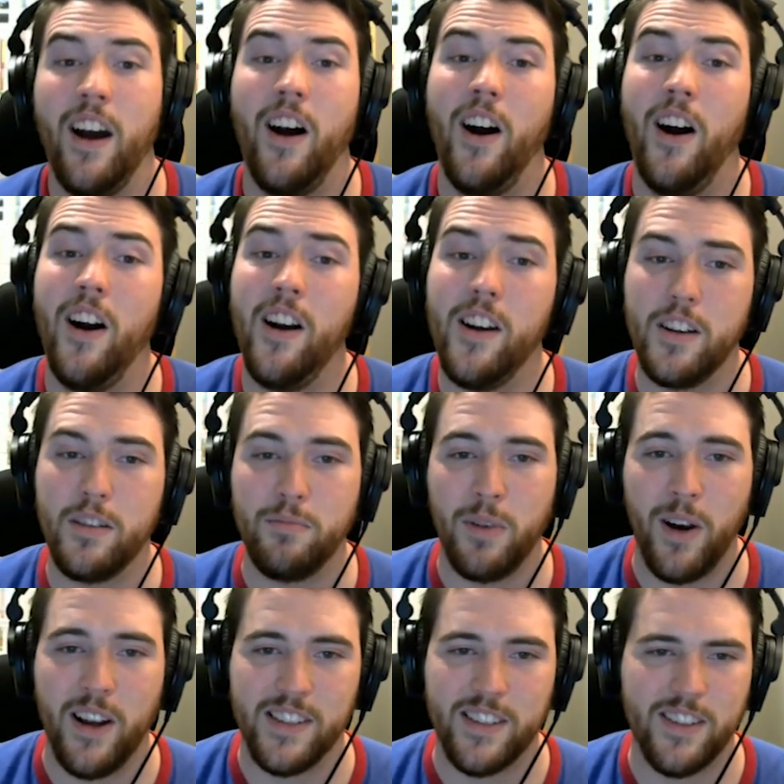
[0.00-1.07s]
Hard
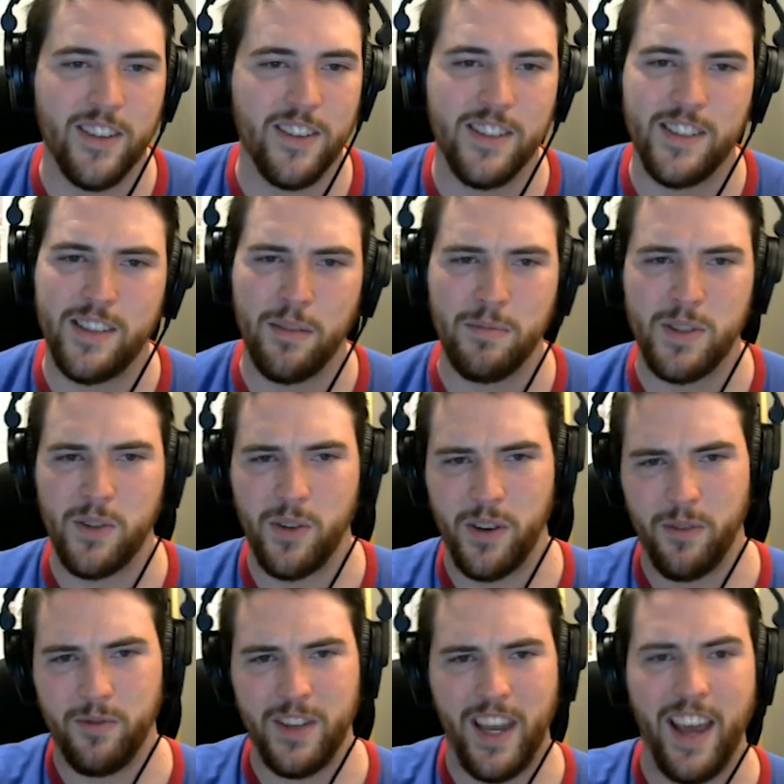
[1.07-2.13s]
monsters, some sort
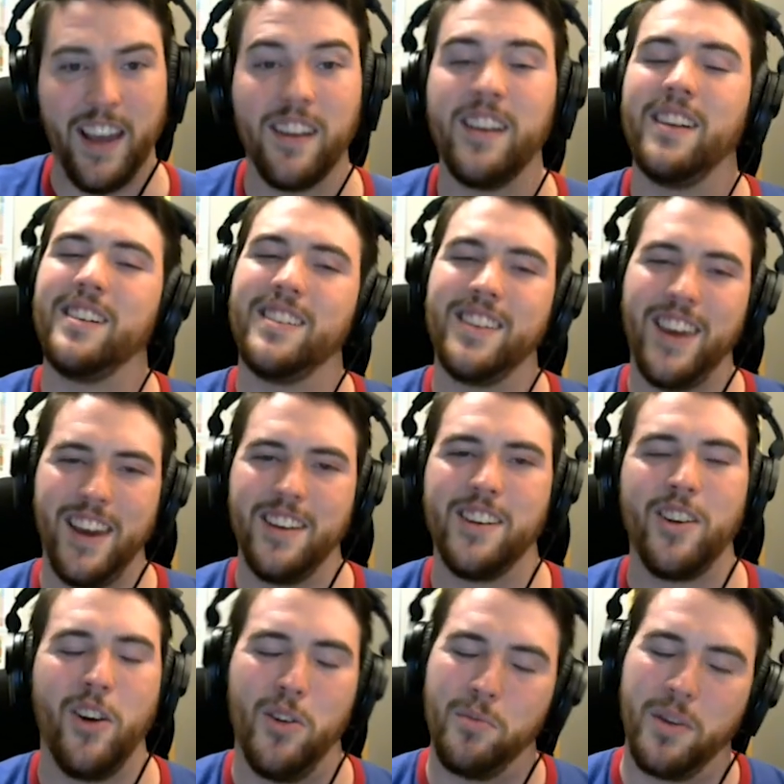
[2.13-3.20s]
of king
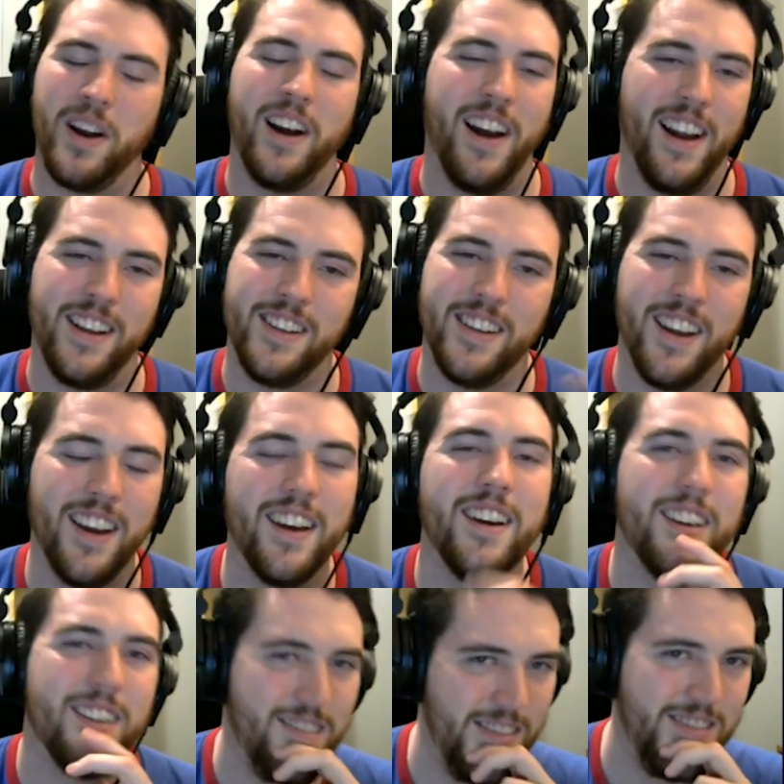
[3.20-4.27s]
cobra.
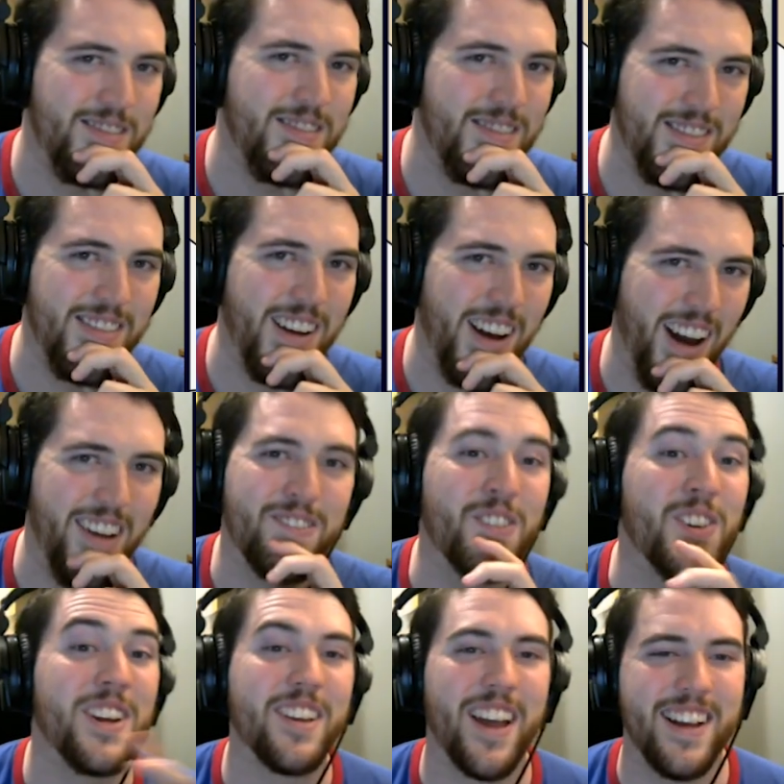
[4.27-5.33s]
I
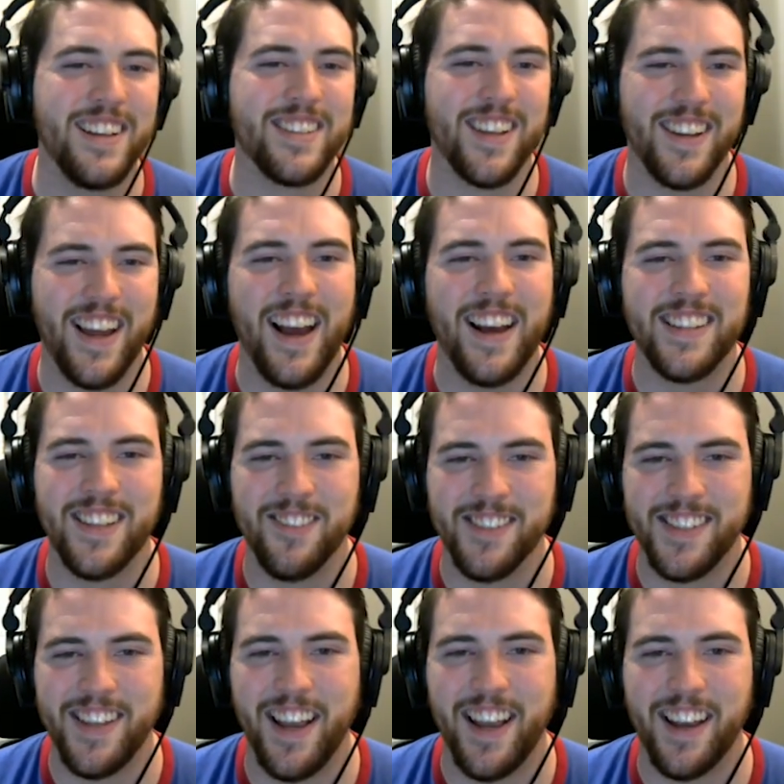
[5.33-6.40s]
realized it as I
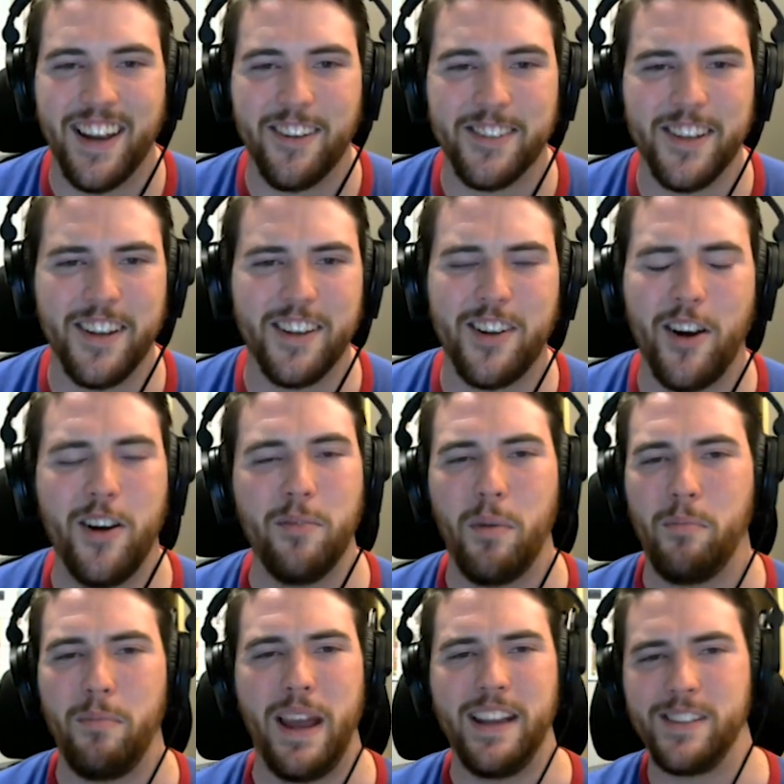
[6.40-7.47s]
was saying it. I was going to call him
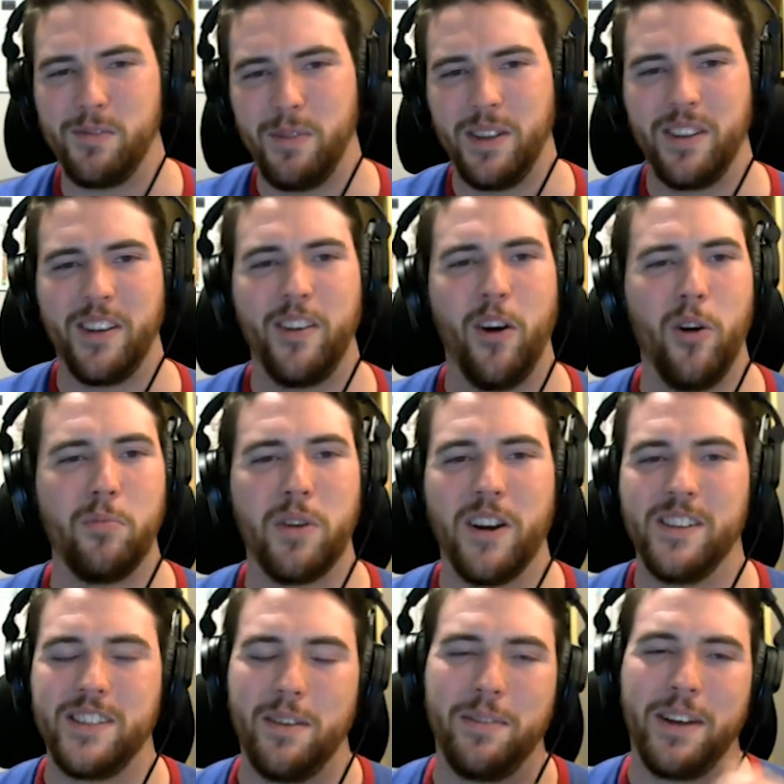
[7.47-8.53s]
a mace-wielding cobra
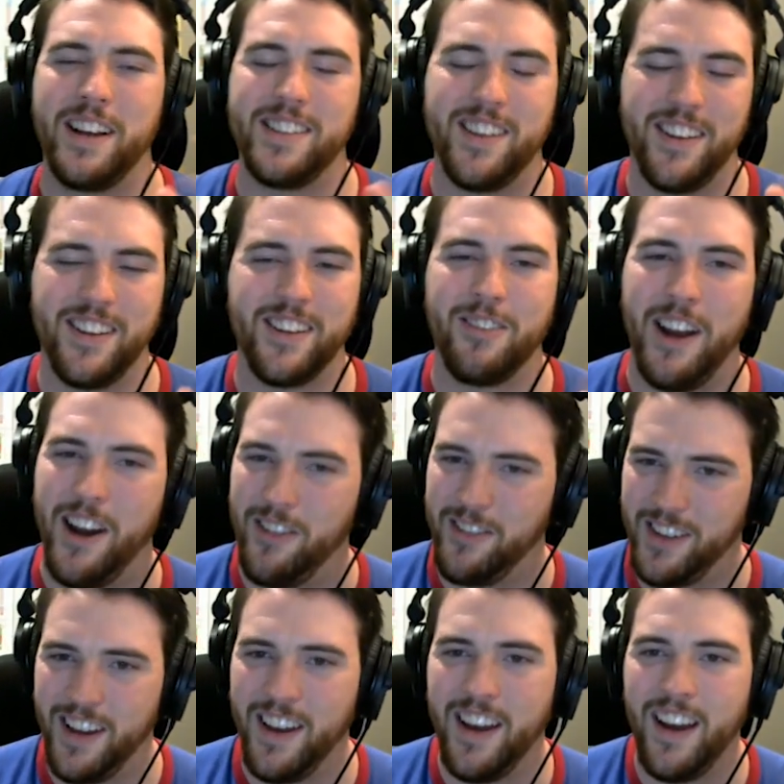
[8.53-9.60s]
or something. I saw the
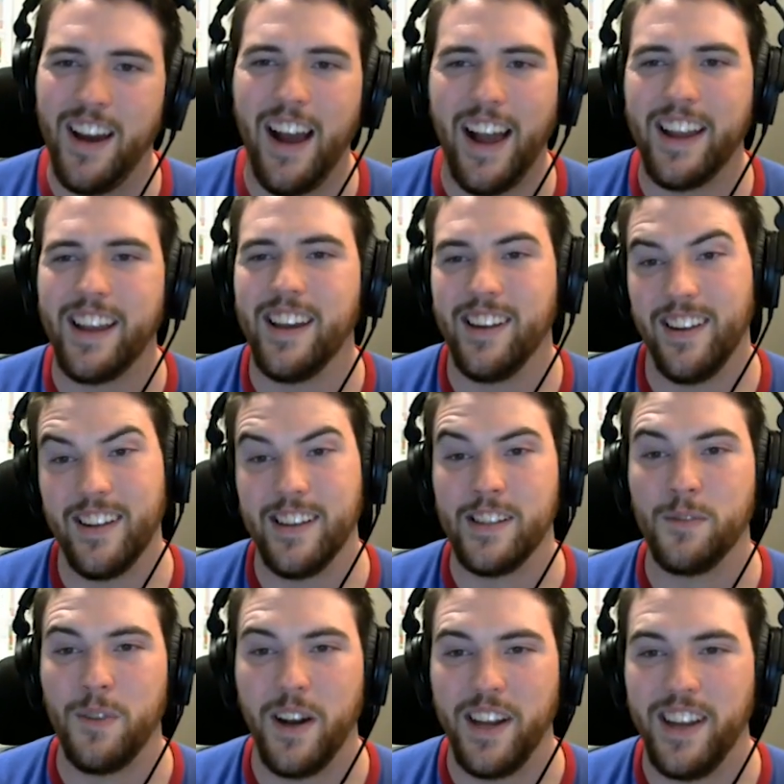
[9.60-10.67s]
crown. I get it.
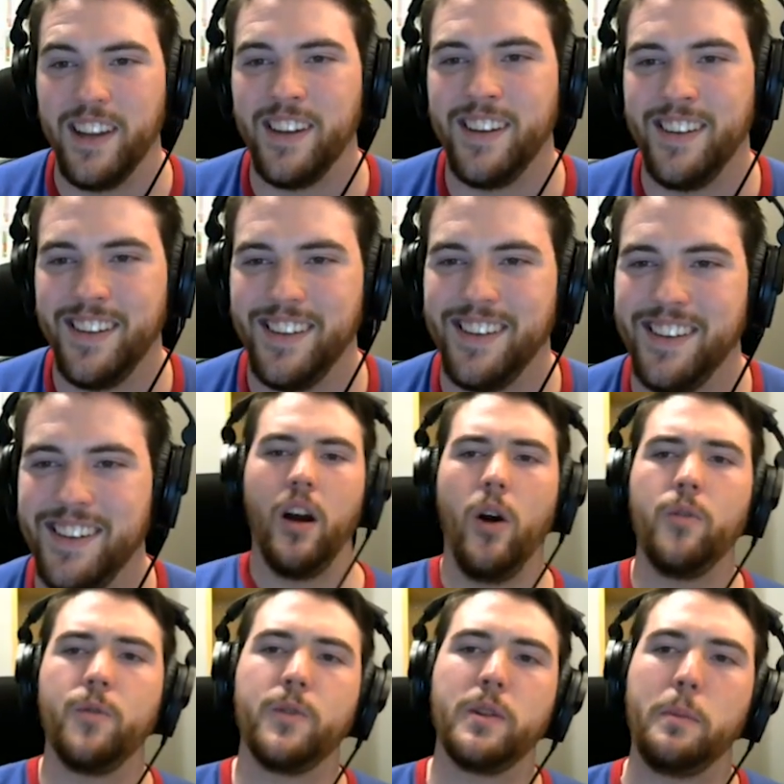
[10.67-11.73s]
That's funny.
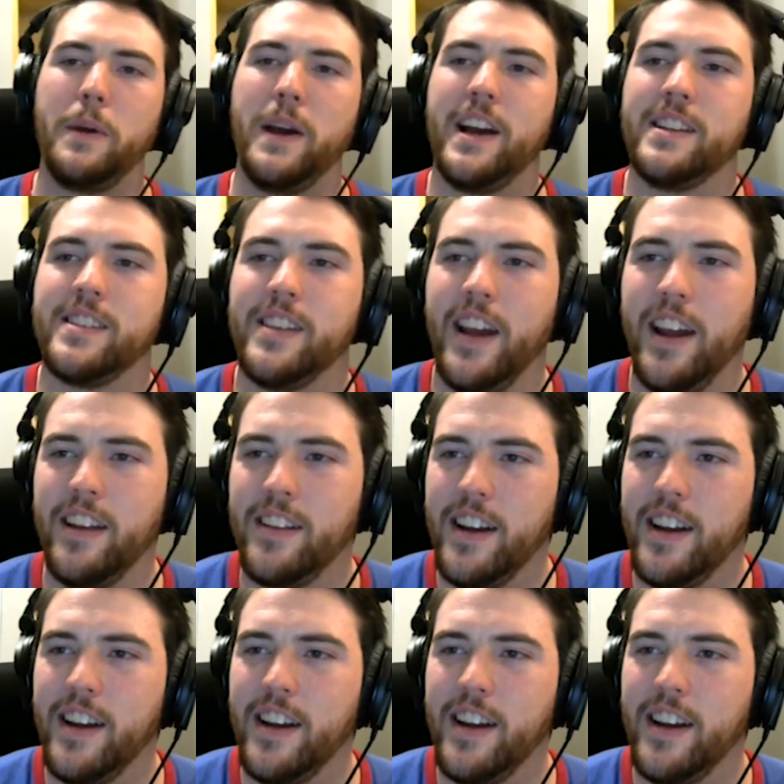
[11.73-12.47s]
Hope for the best, hey?